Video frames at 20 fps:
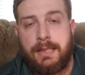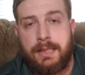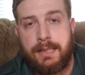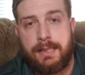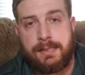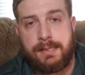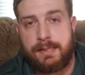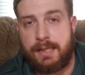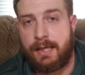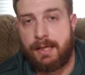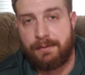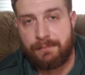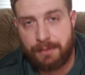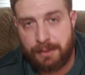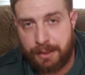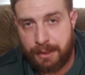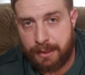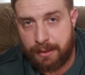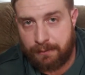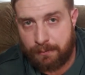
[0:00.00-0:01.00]
it's
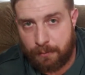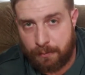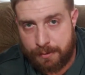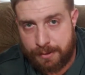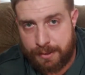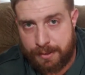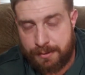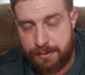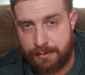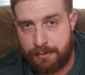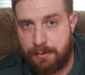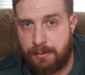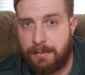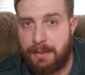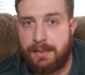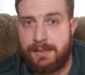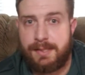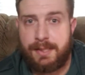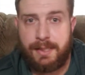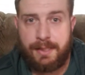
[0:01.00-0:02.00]
everything everyone's concerned
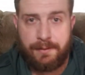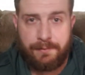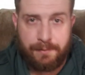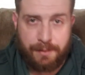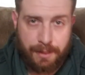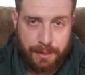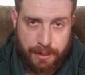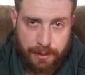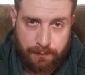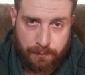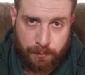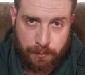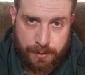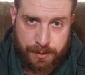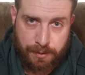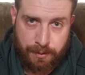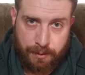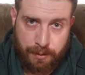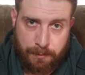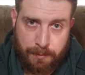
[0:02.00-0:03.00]
about, it's everything
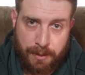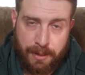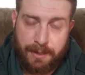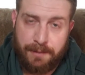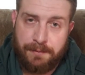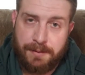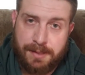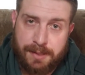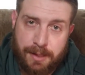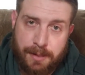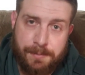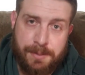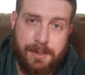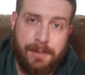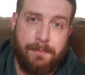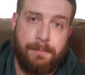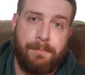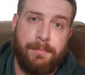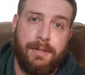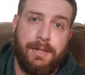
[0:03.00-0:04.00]
everyone's talking about. Every time
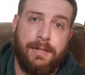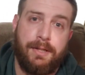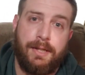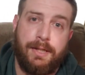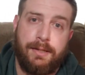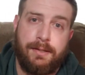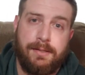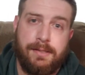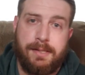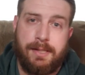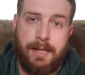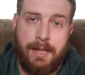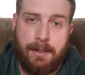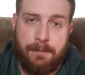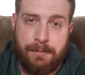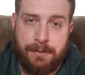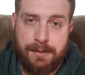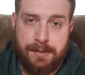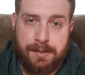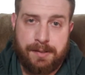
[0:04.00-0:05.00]
something big like this
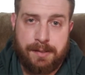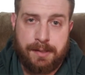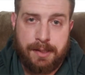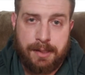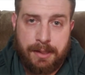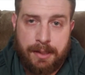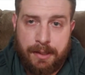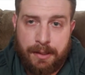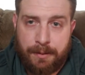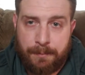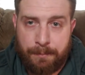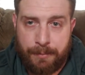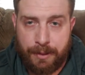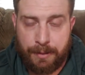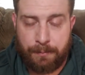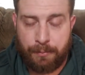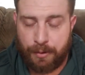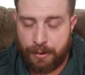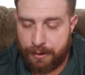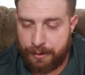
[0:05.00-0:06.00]
happens,
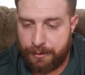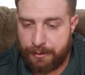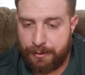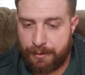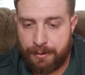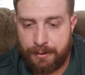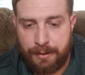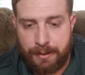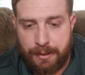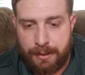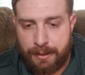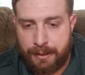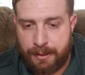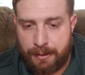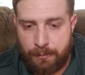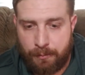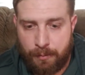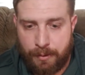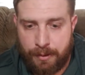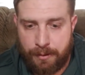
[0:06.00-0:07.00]
Big Brother
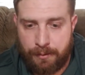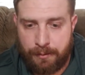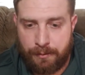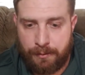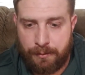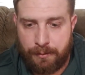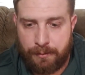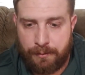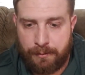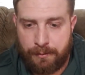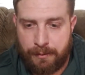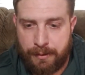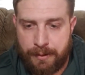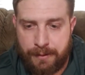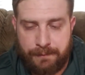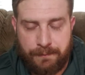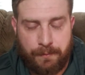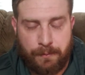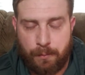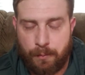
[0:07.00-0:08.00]
will,
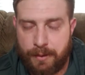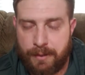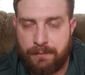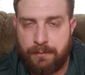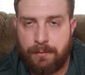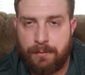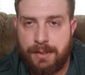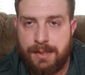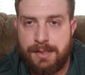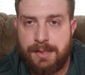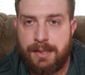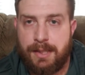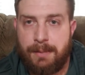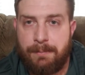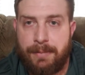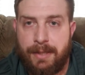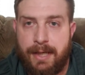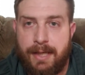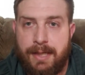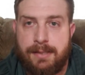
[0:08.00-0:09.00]
for whatever reason, they
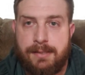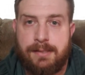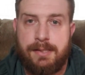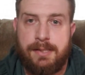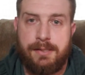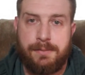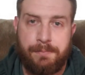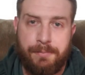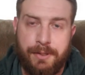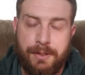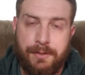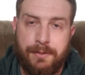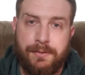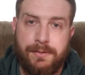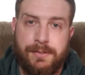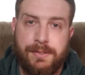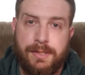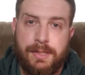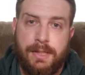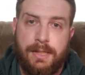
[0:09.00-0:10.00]
pass these
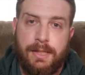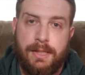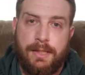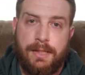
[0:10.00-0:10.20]
bills